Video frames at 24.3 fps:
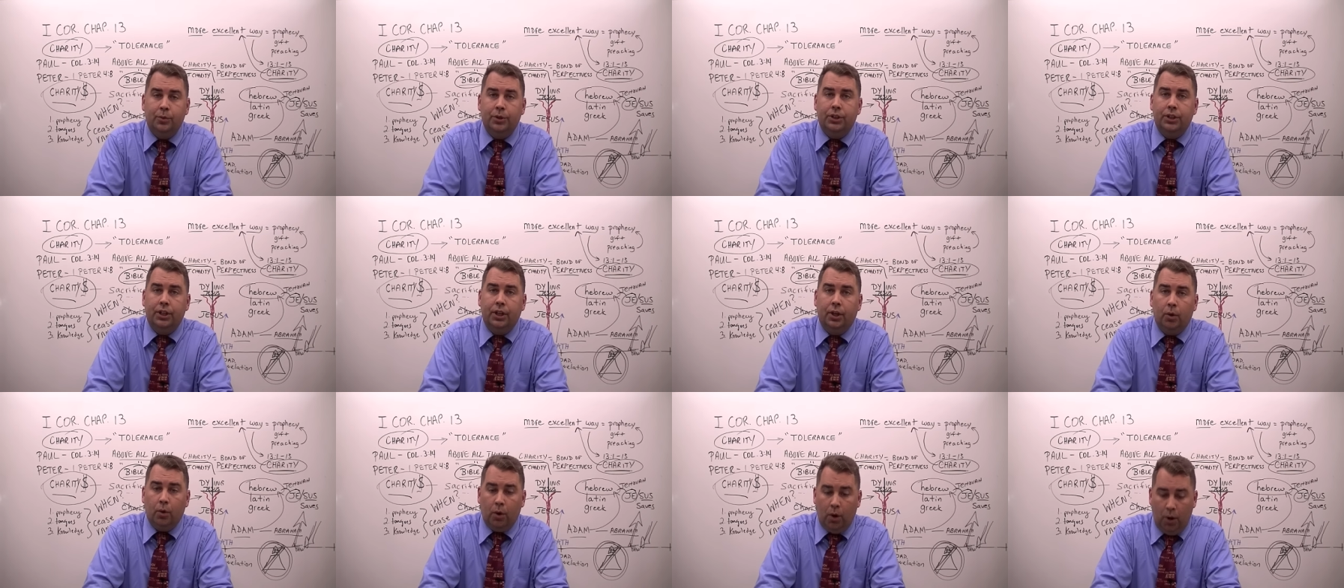We
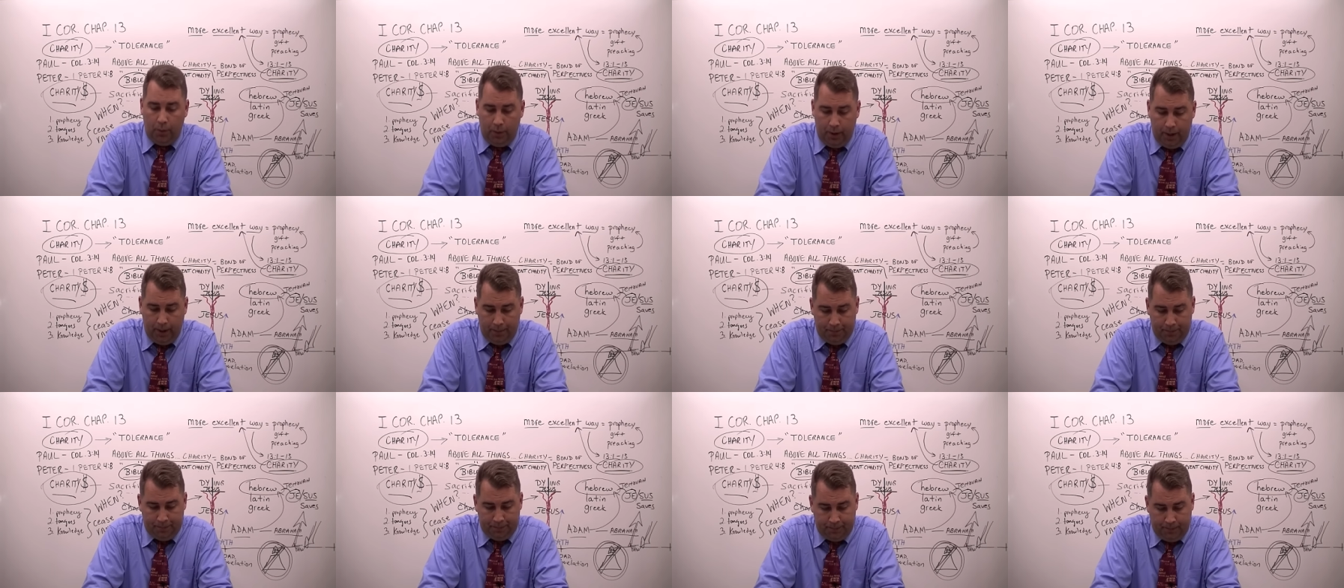should grow
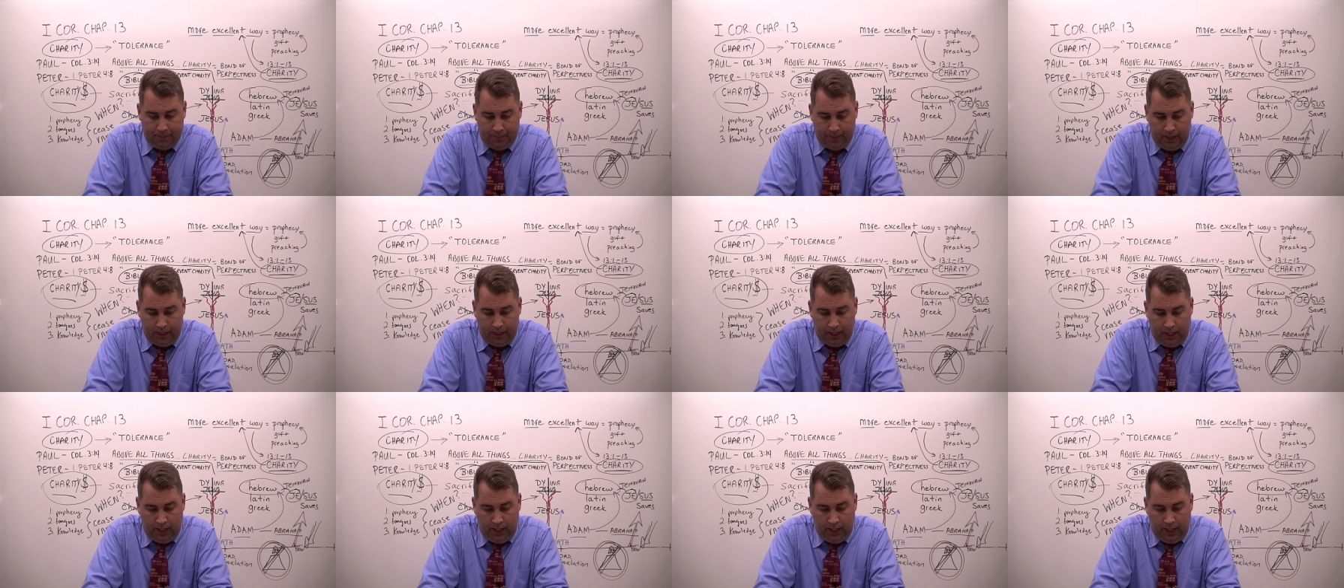up
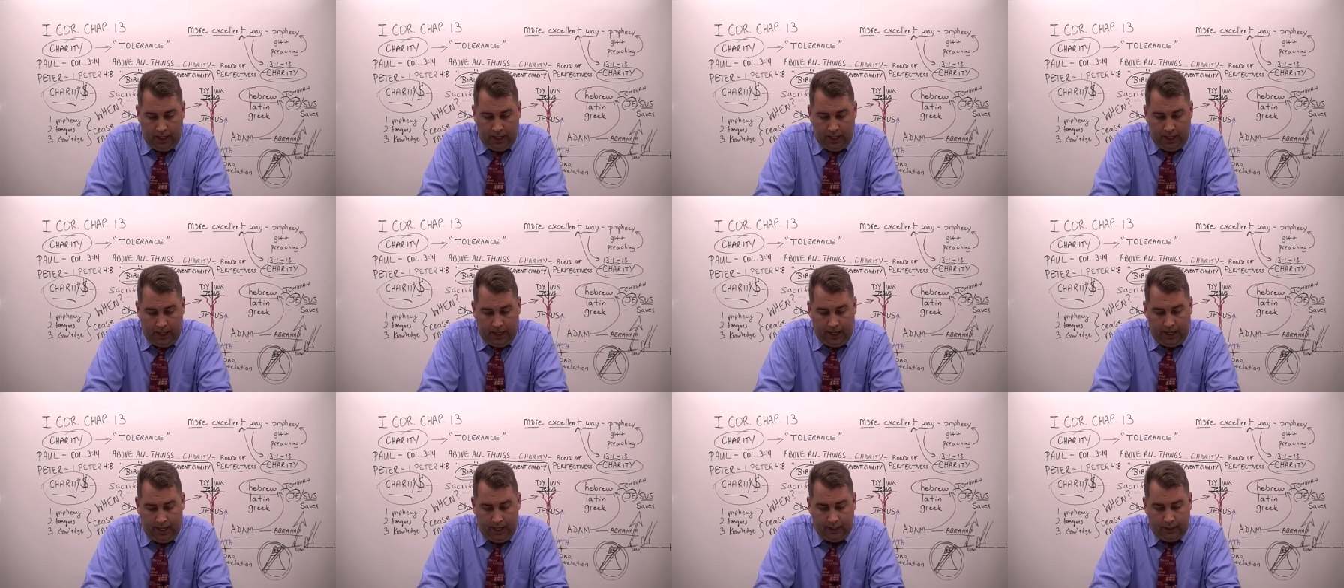
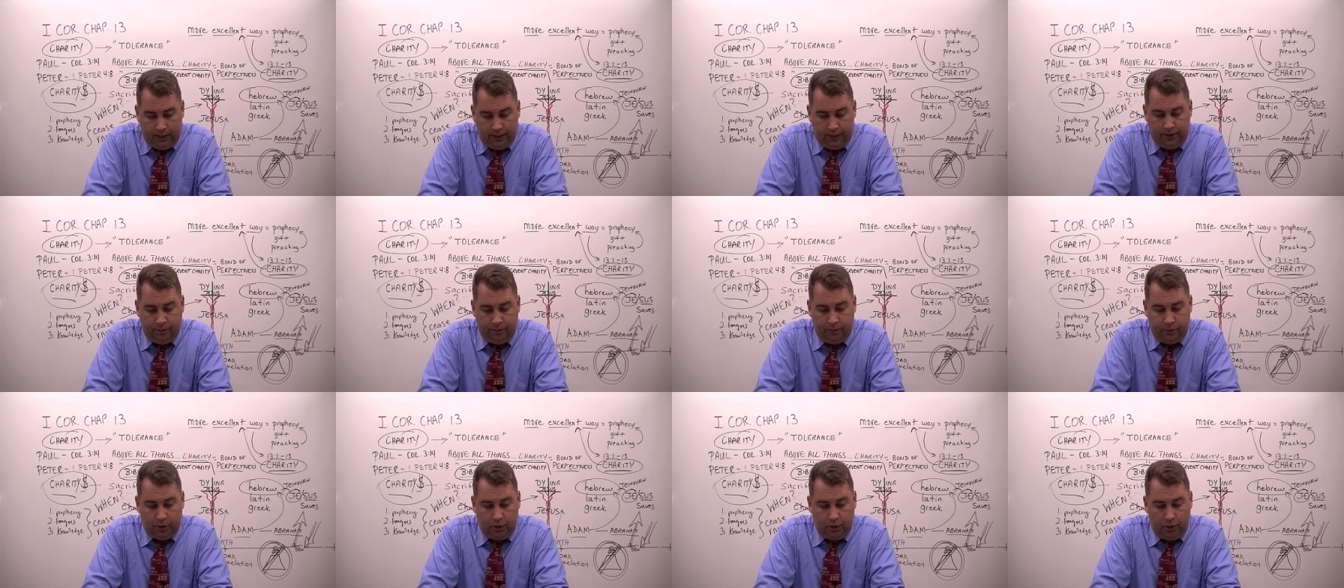and
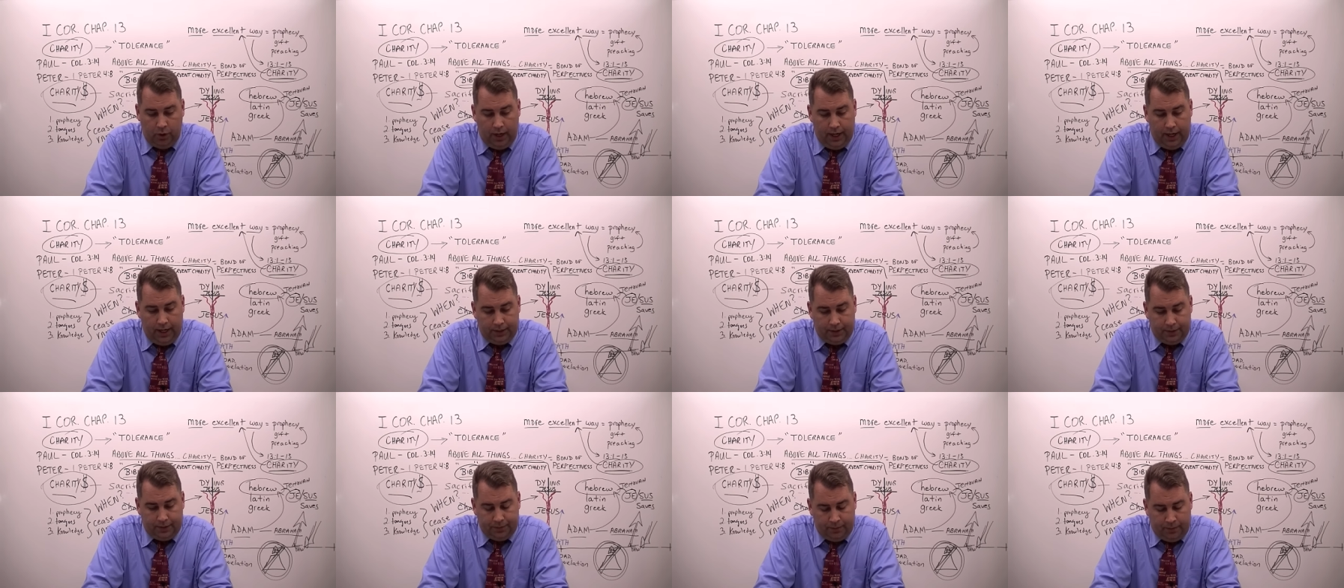live for
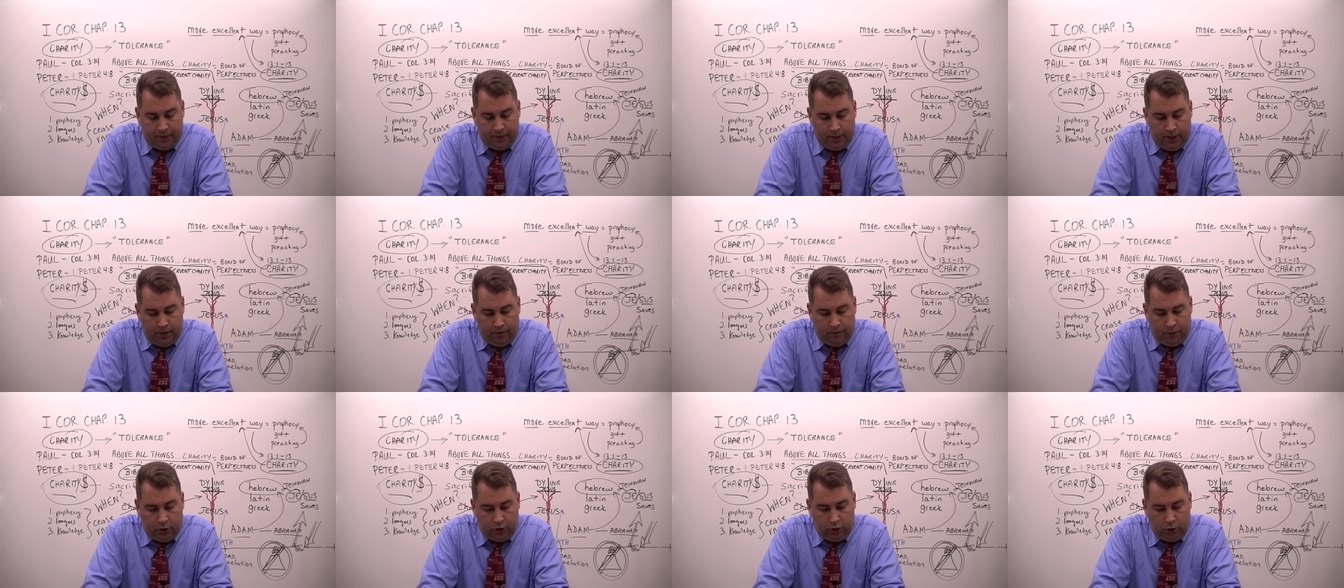Christ.
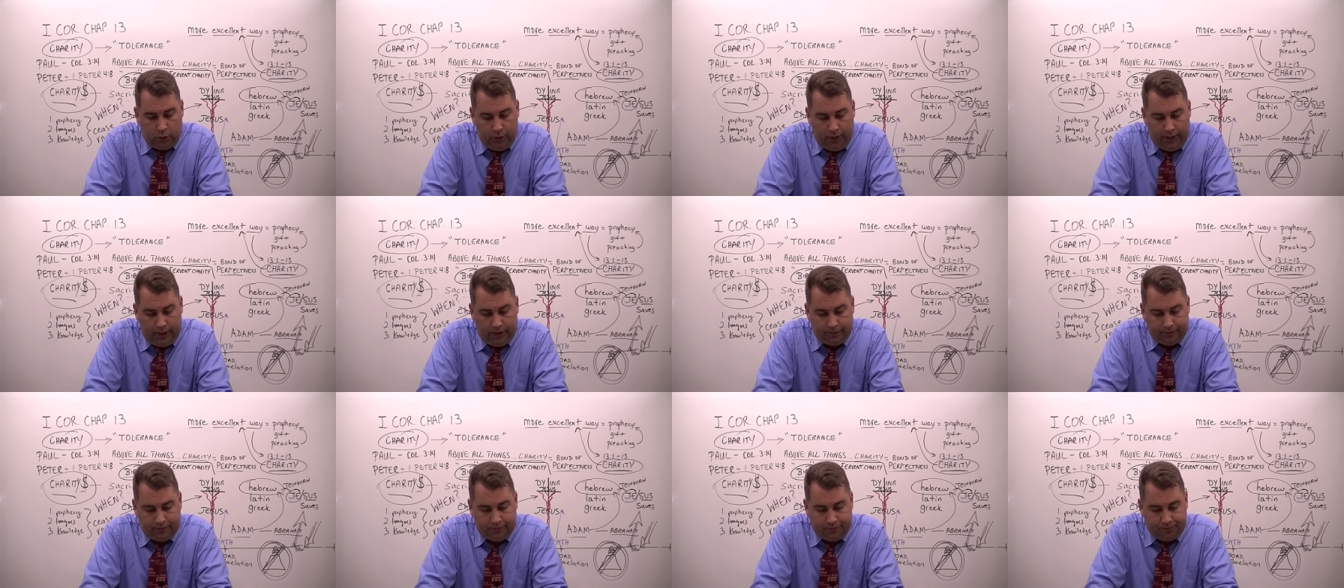Verse
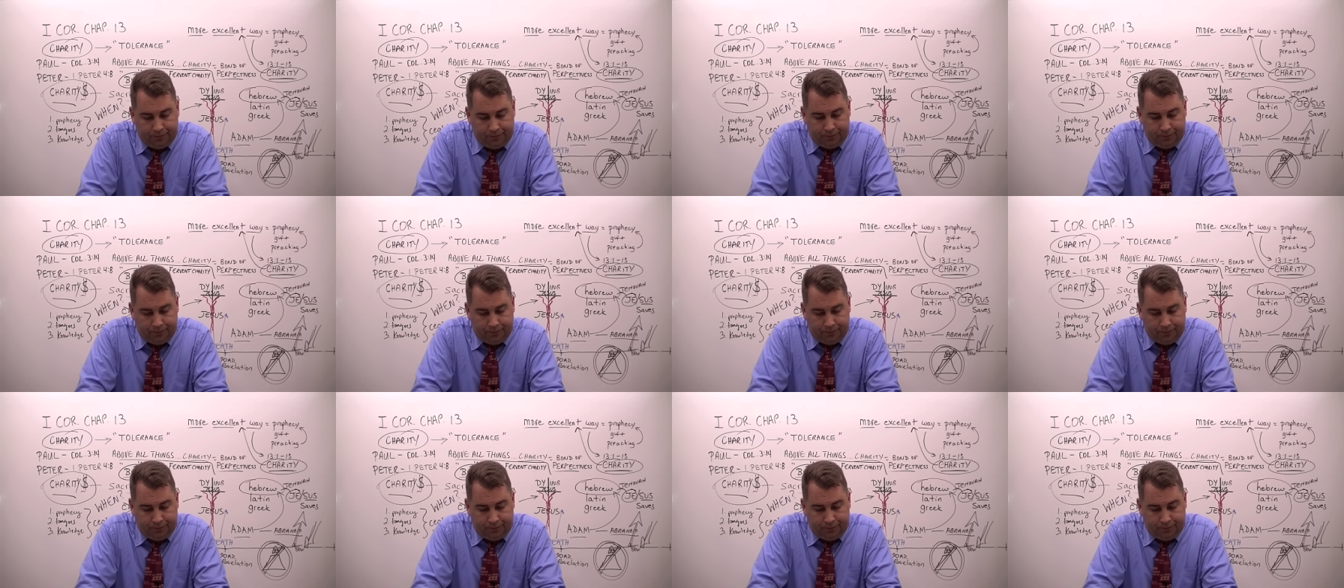12.